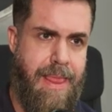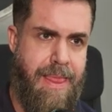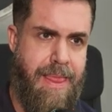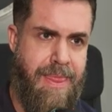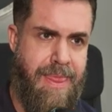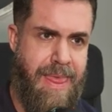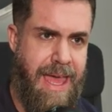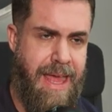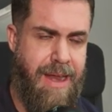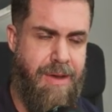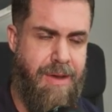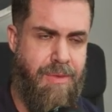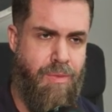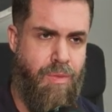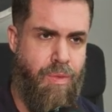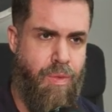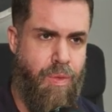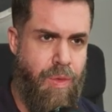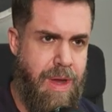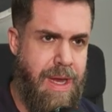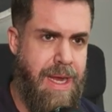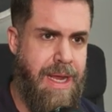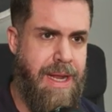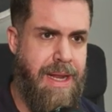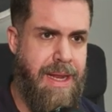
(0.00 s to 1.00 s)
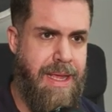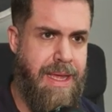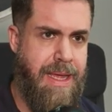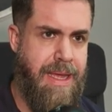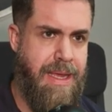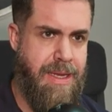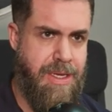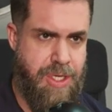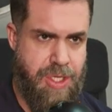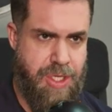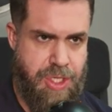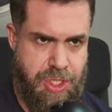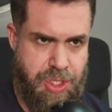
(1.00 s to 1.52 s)
that
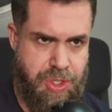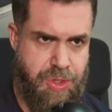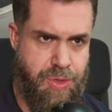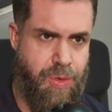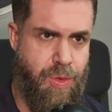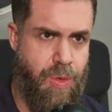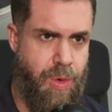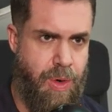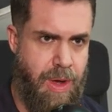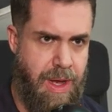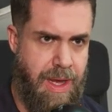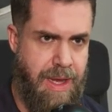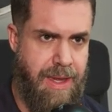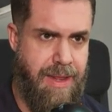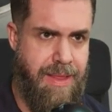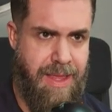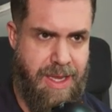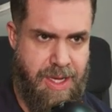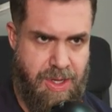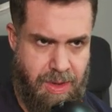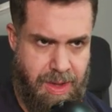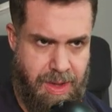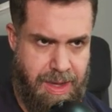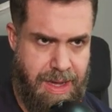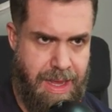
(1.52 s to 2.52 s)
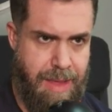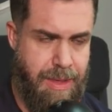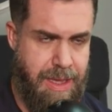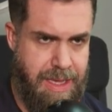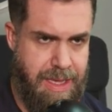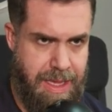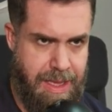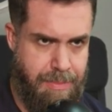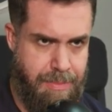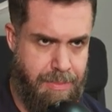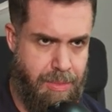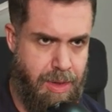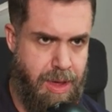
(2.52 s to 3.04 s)
really destroyed the
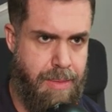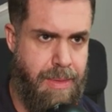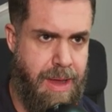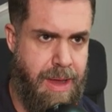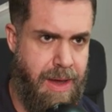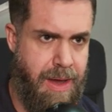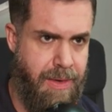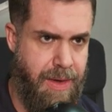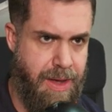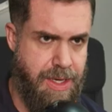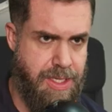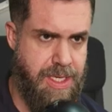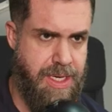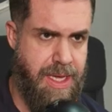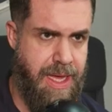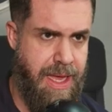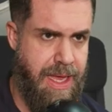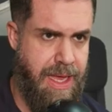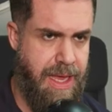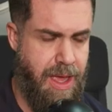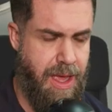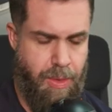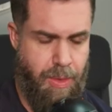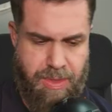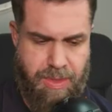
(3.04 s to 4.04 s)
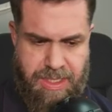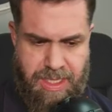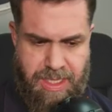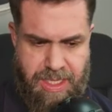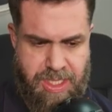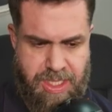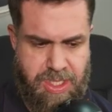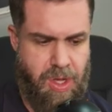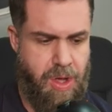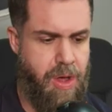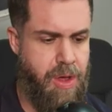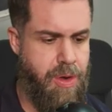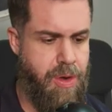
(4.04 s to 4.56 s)
dynamic in my marriage. Okay, I was
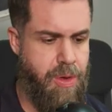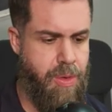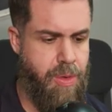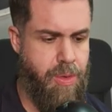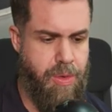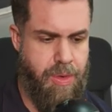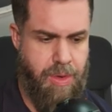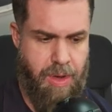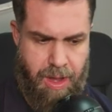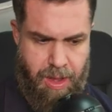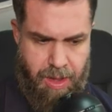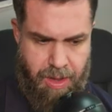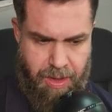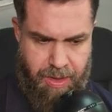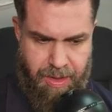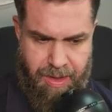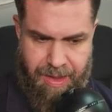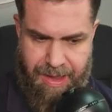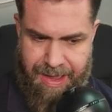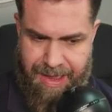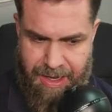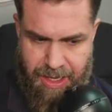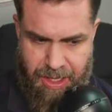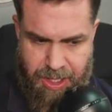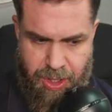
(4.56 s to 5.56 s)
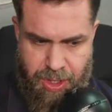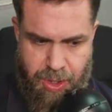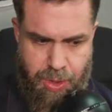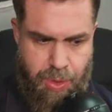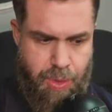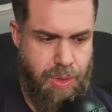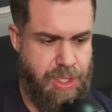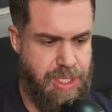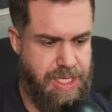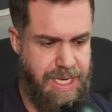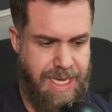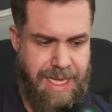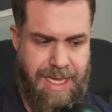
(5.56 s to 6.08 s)
entitled, I had a
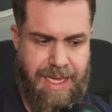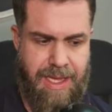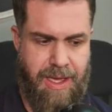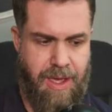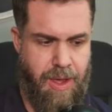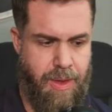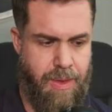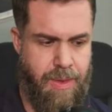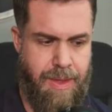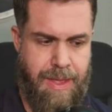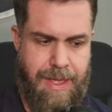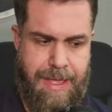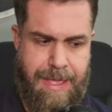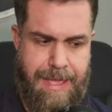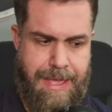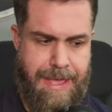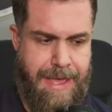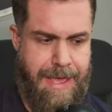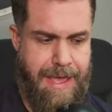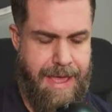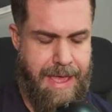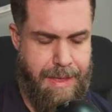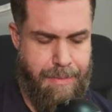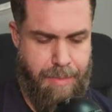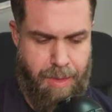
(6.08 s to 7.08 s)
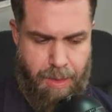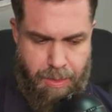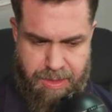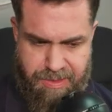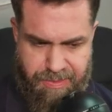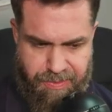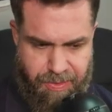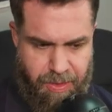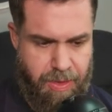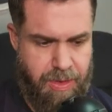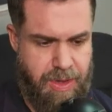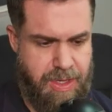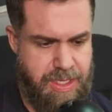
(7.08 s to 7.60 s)
huge ego, I was
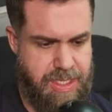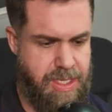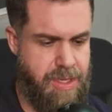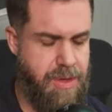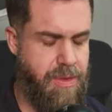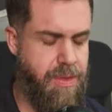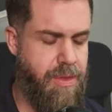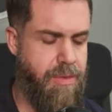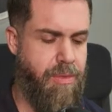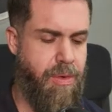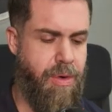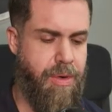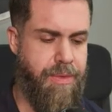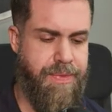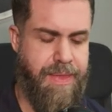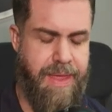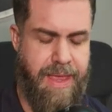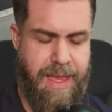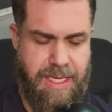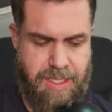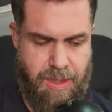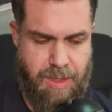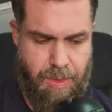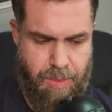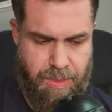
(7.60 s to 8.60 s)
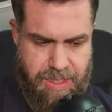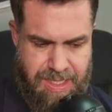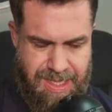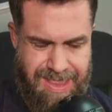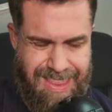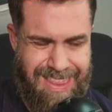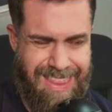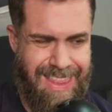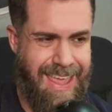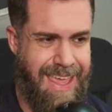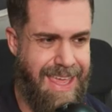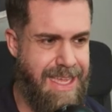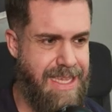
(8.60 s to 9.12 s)
focusing on the wrong things, I was
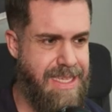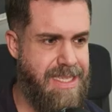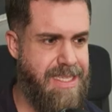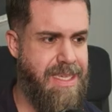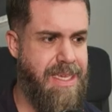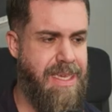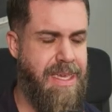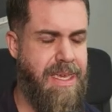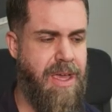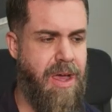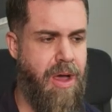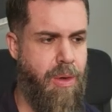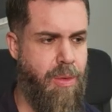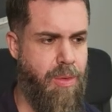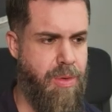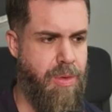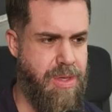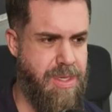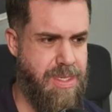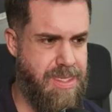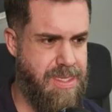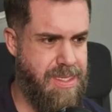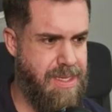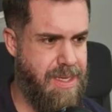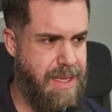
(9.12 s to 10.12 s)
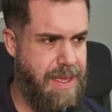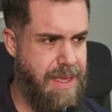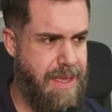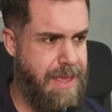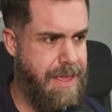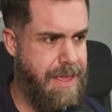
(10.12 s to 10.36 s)
lazy, I was